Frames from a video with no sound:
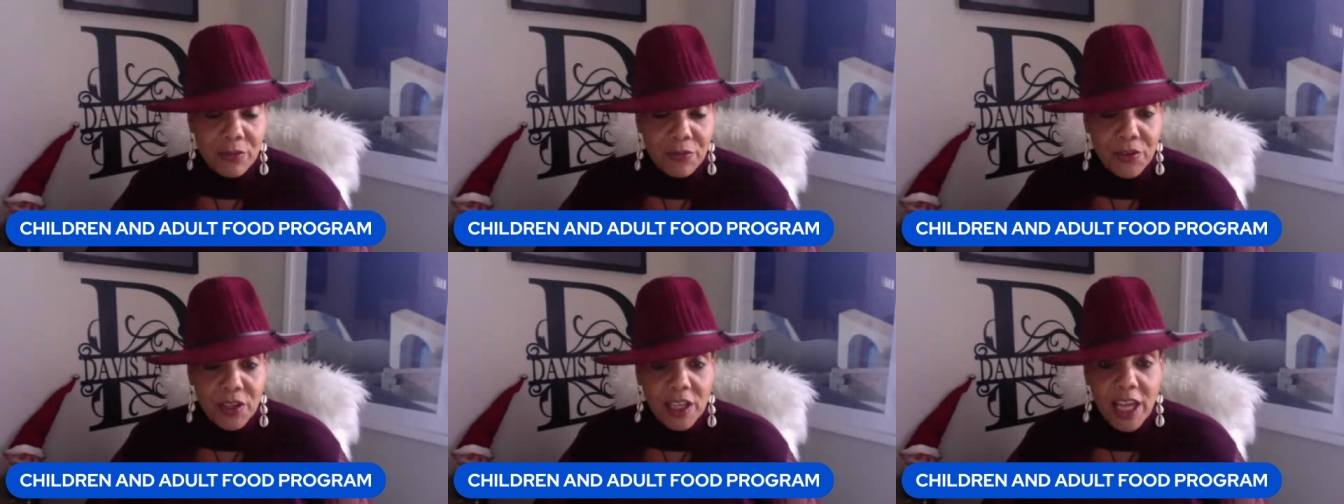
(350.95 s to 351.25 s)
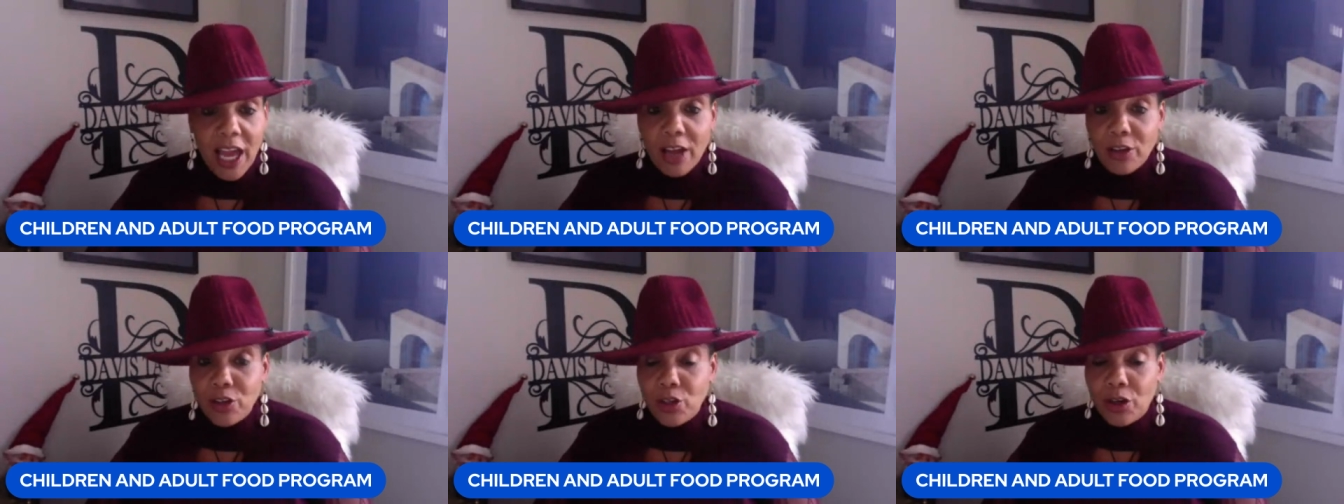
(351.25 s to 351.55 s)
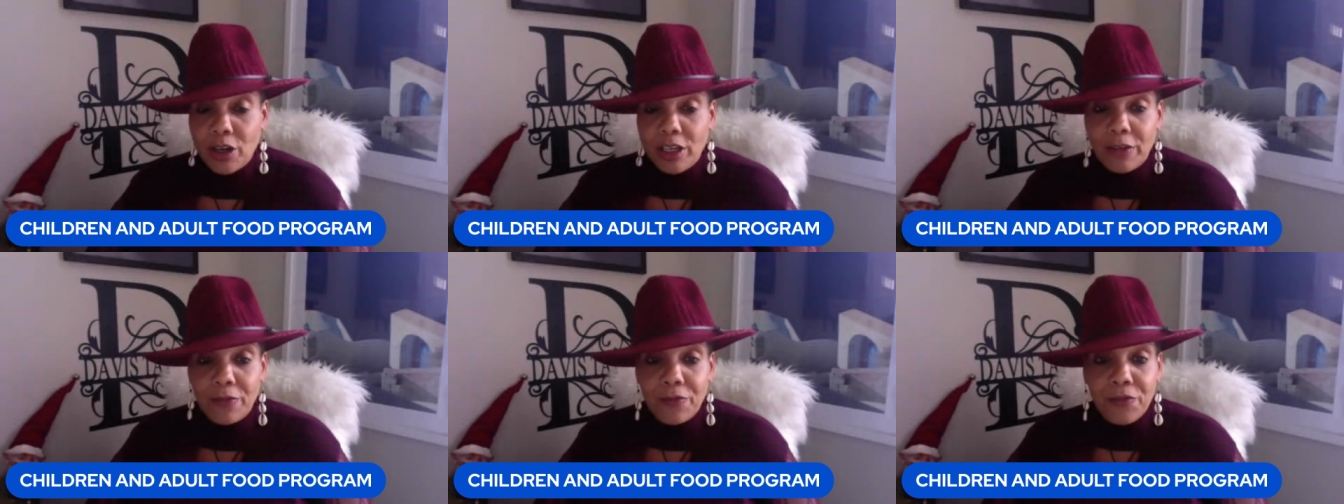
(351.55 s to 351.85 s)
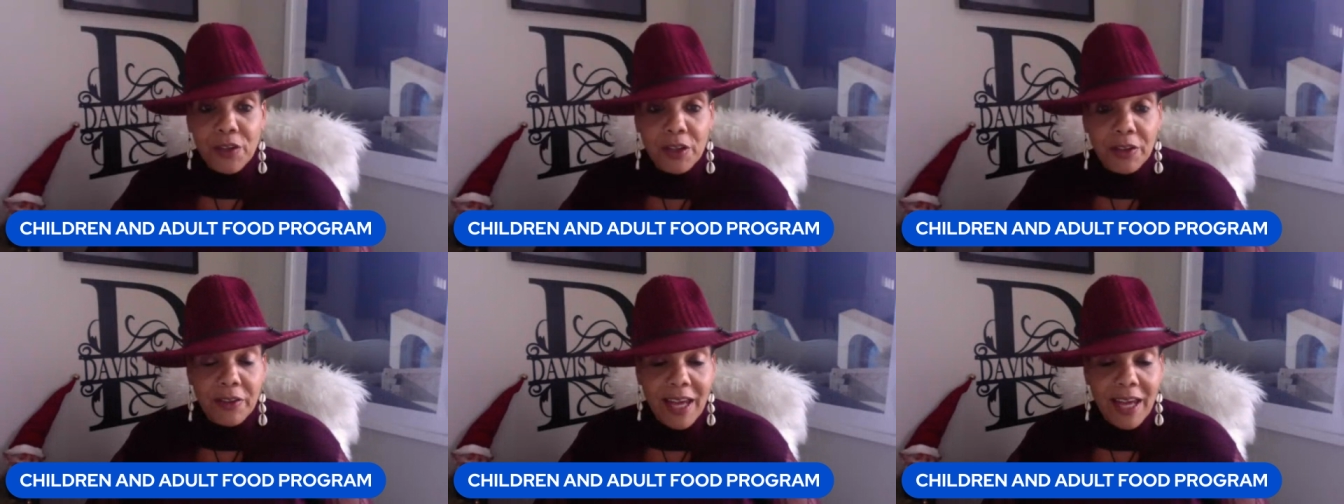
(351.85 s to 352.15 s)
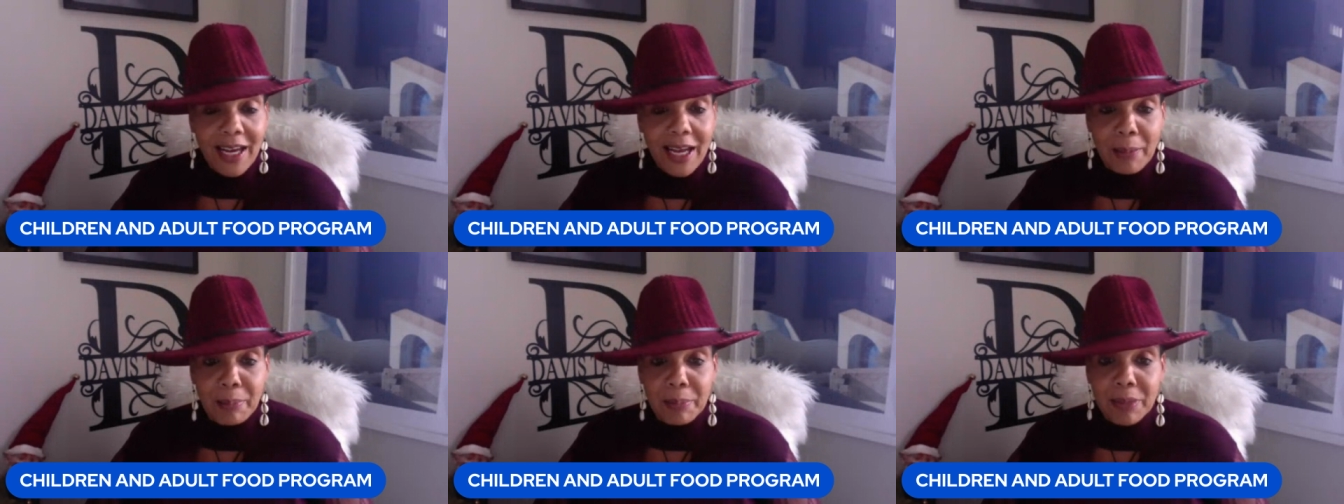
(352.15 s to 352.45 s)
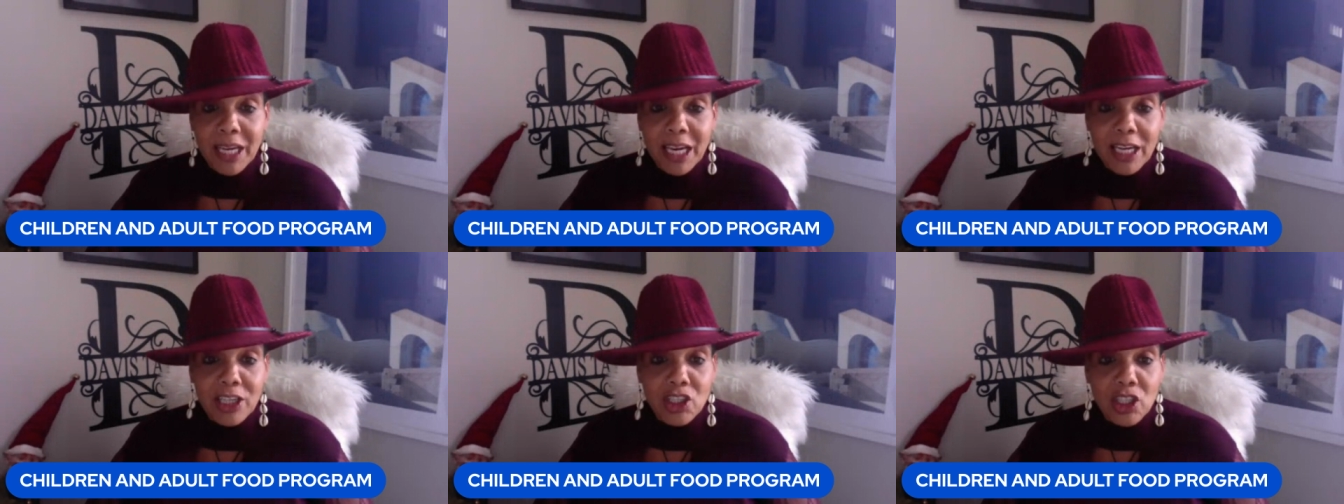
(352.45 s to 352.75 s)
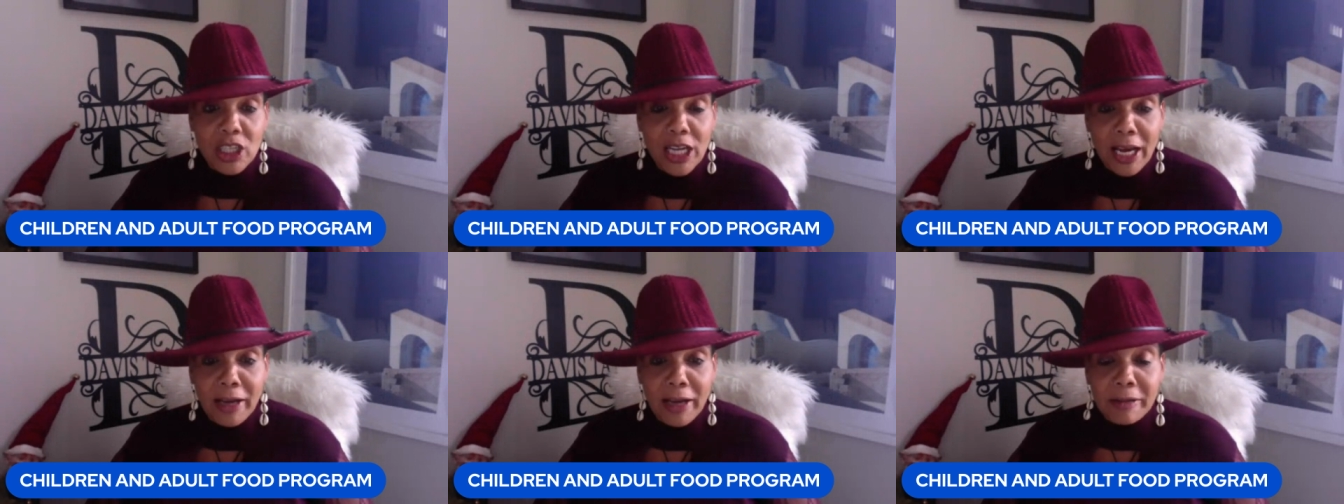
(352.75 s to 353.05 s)
fill out. You're going to fill that application
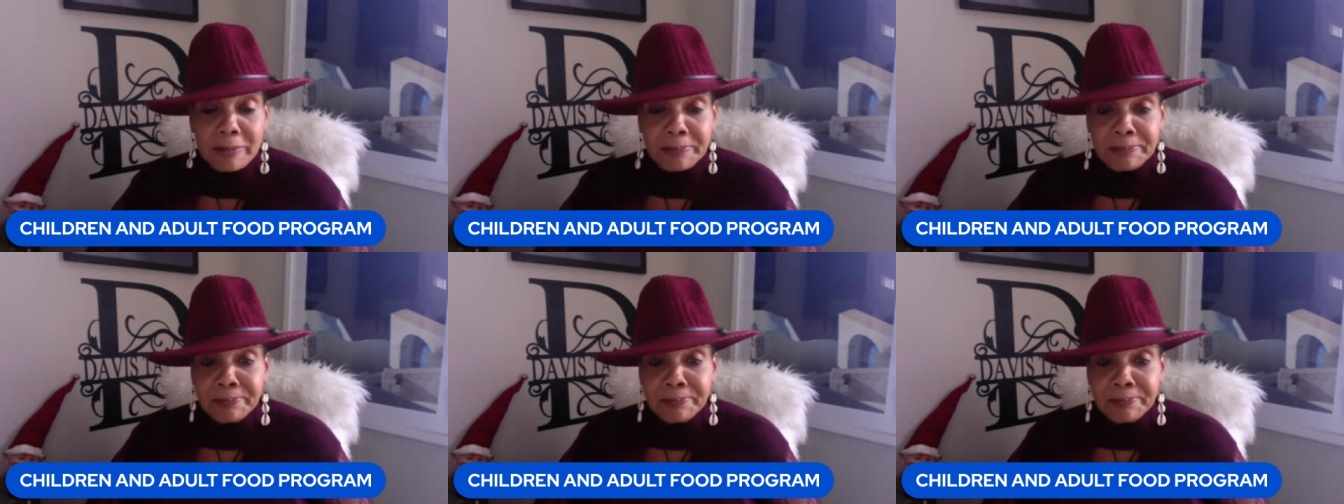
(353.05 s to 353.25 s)
out.